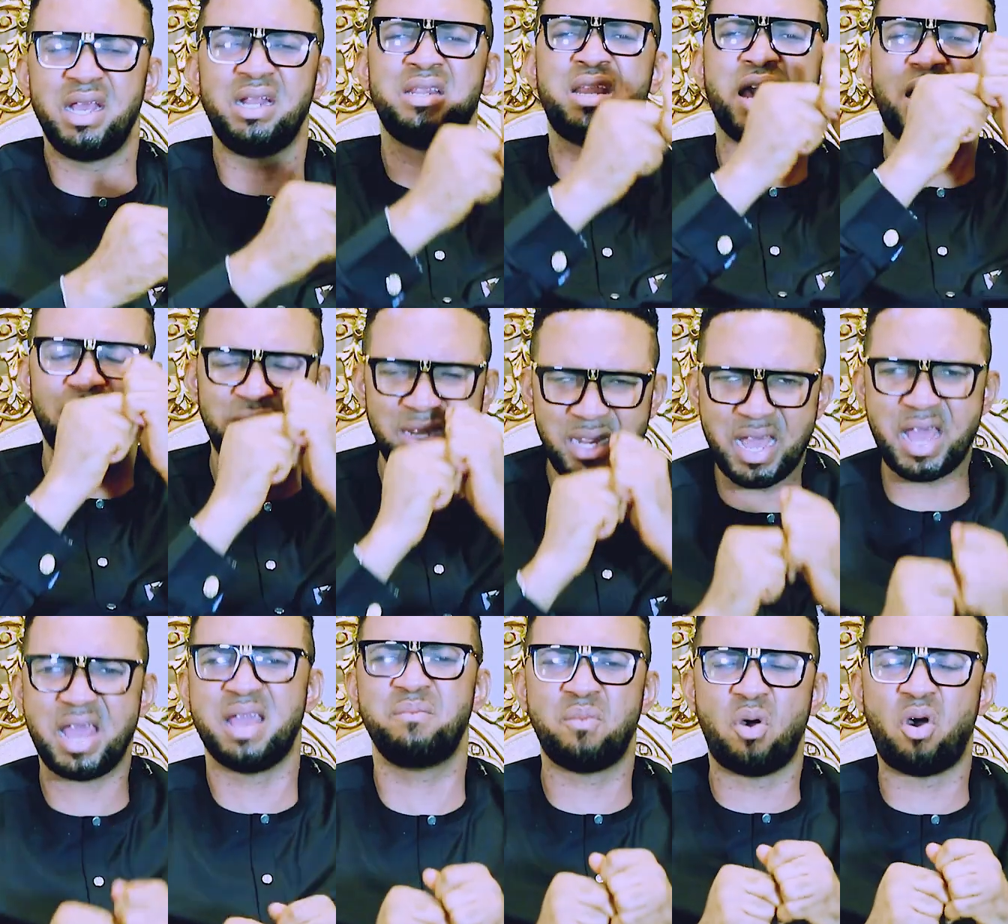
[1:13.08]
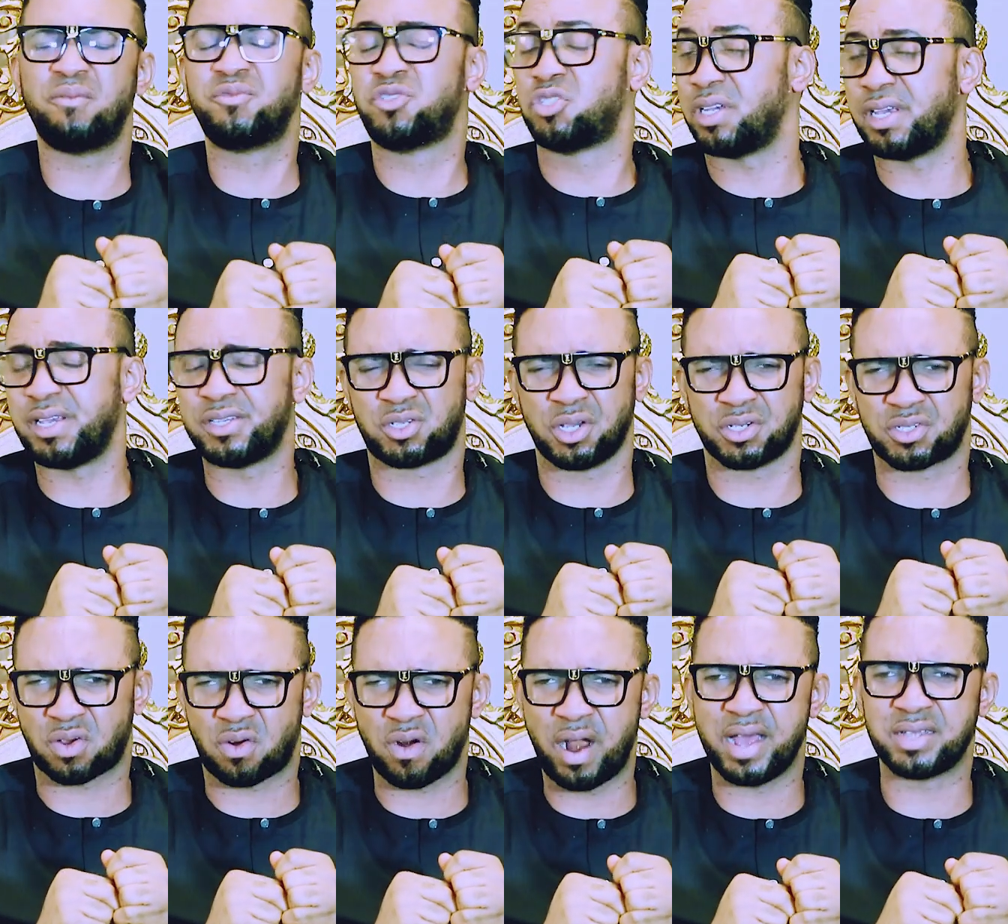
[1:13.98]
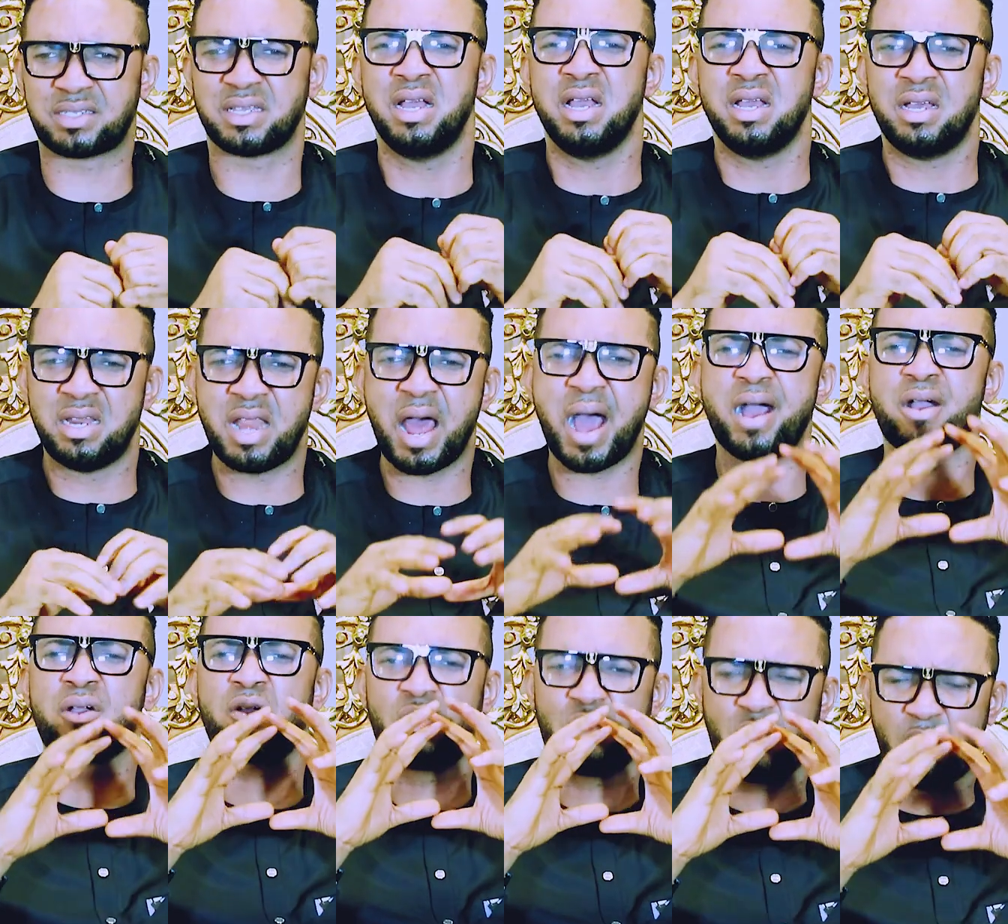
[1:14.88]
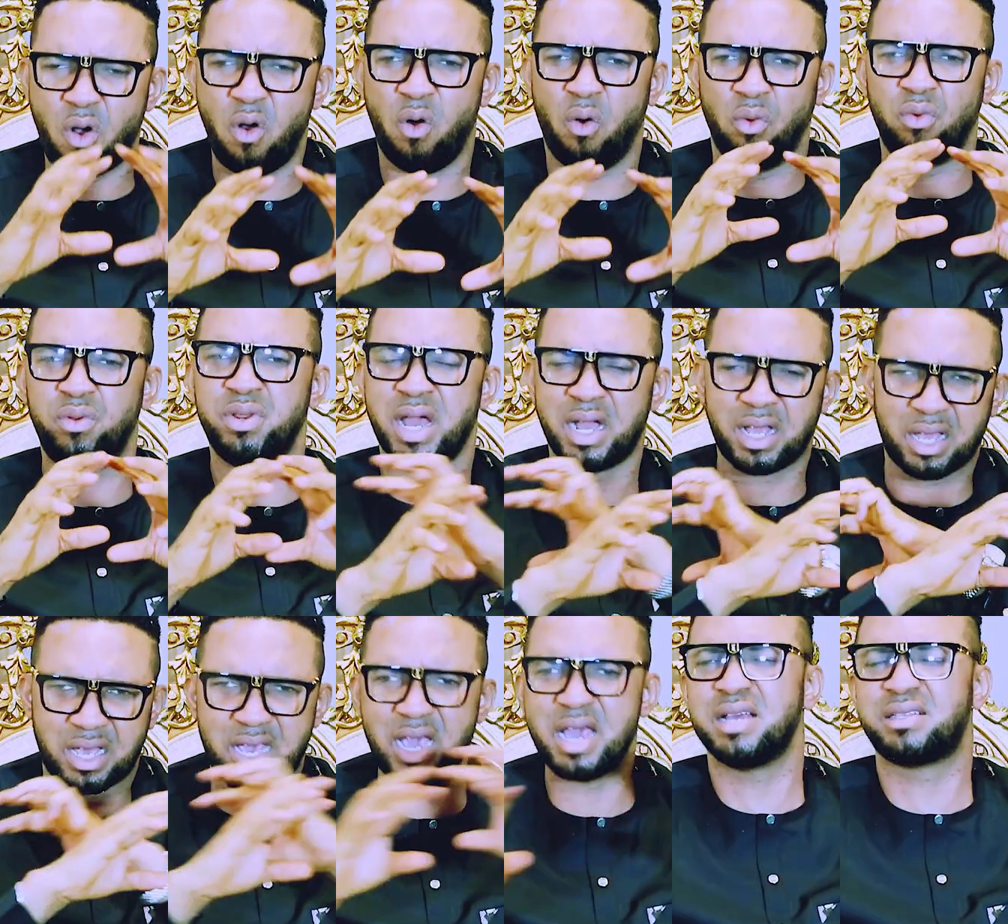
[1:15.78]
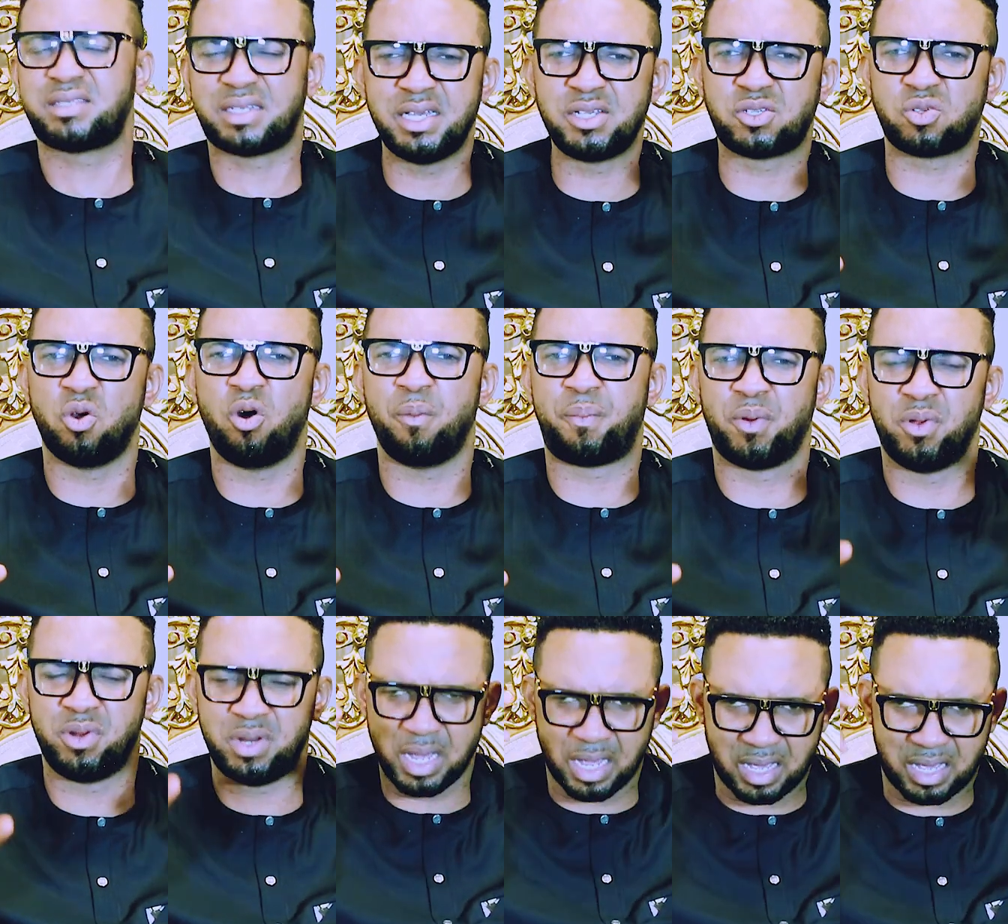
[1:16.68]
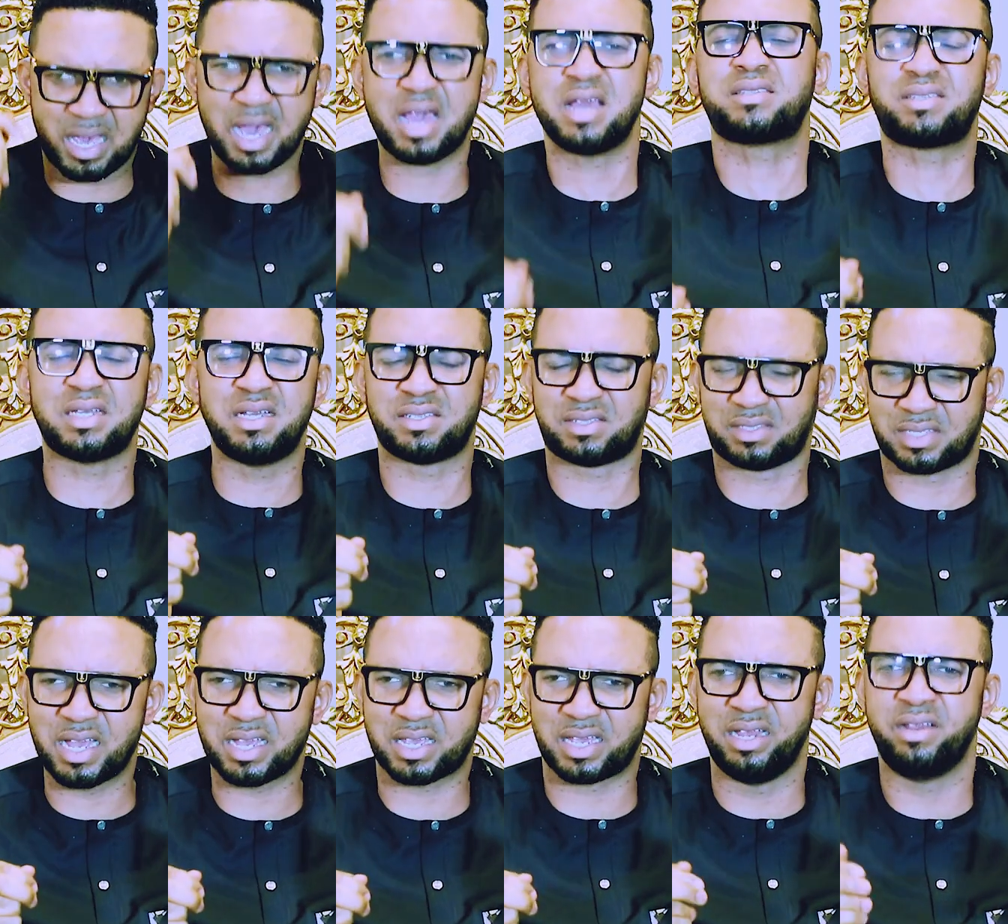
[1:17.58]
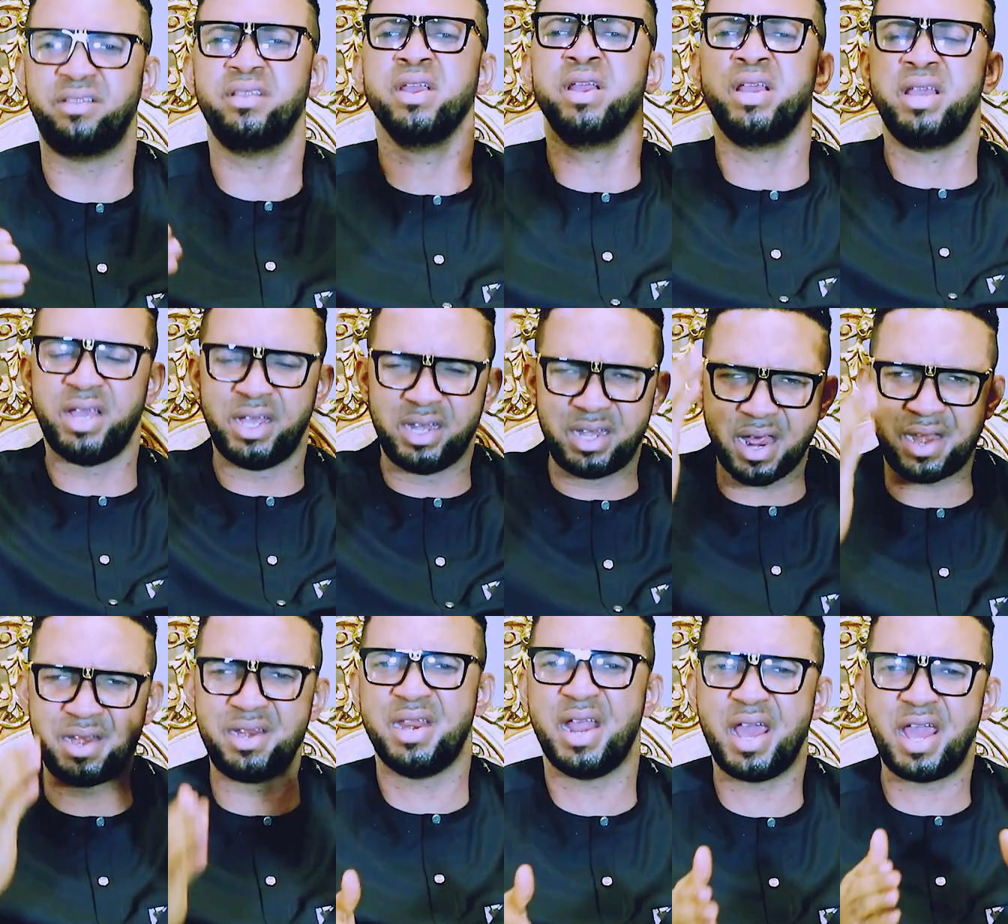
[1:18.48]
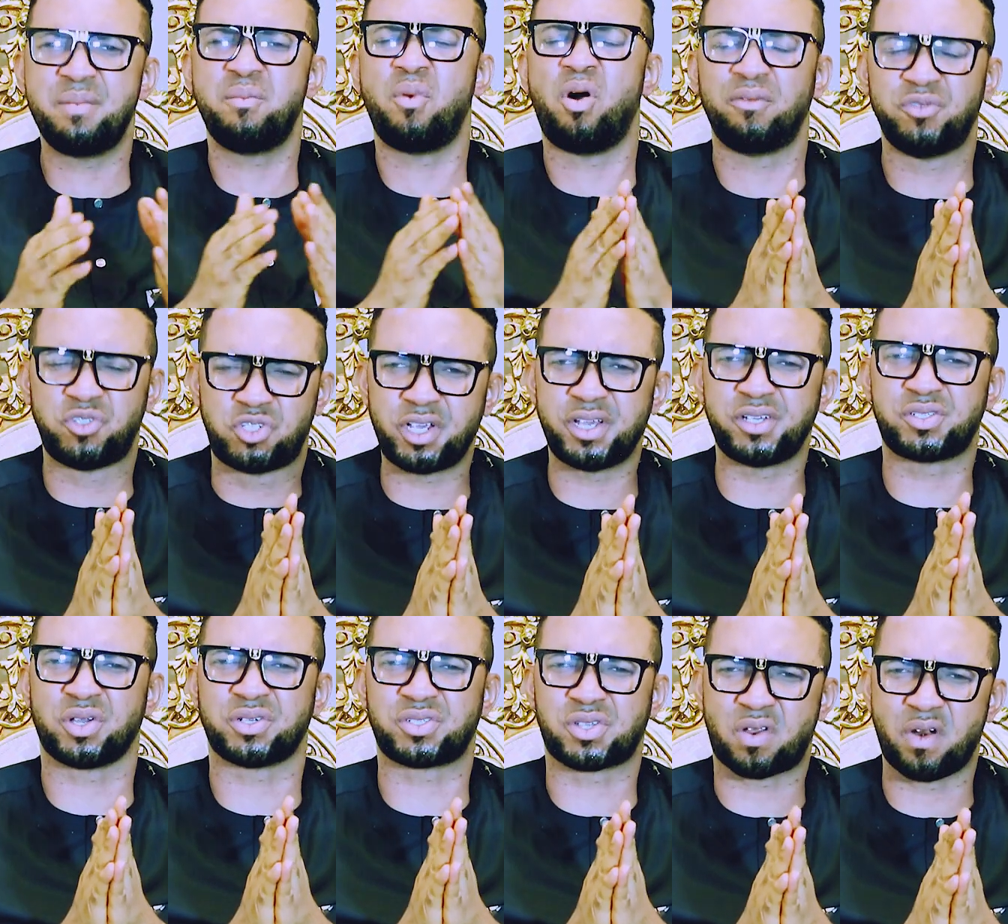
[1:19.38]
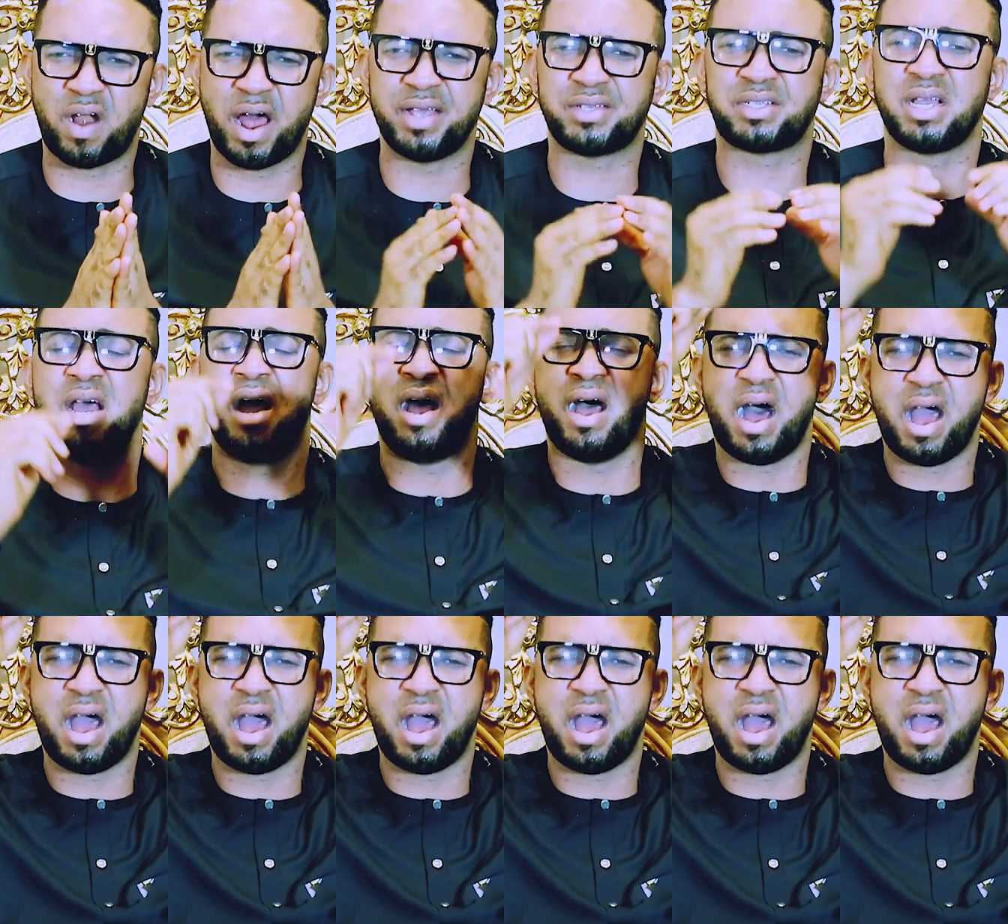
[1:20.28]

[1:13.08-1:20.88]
in the name of Jesus Christ. Now go, the gate is open, the gate is taken in the name of Jesus Christ.